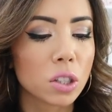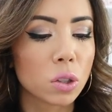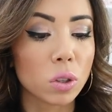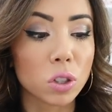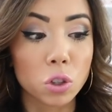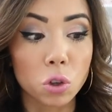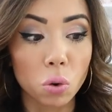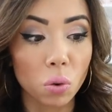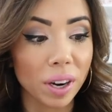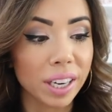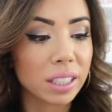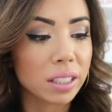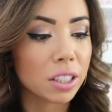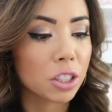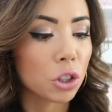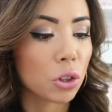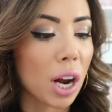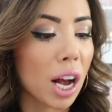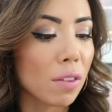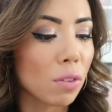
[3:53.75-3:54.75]
So it's great to
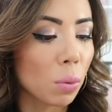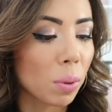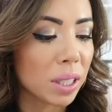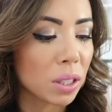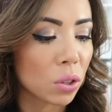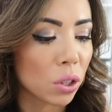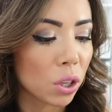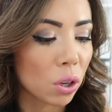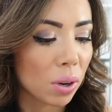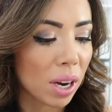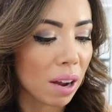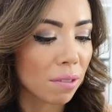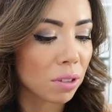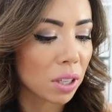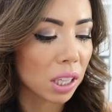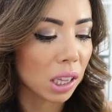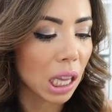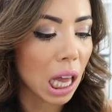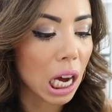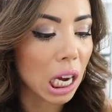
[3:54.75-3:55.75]
travel with, so you don't have
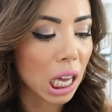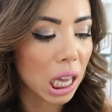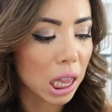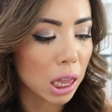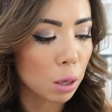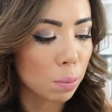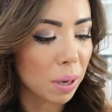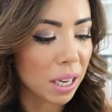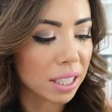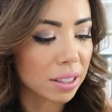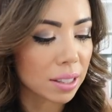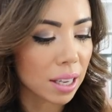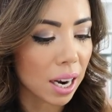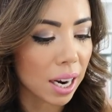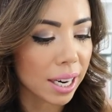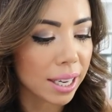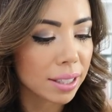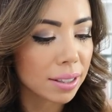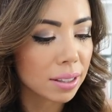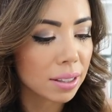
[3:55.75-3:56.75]
to lug the big
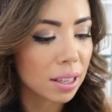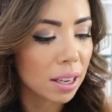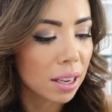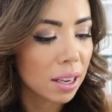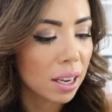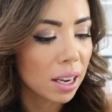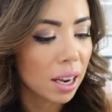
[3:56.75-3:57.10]
size.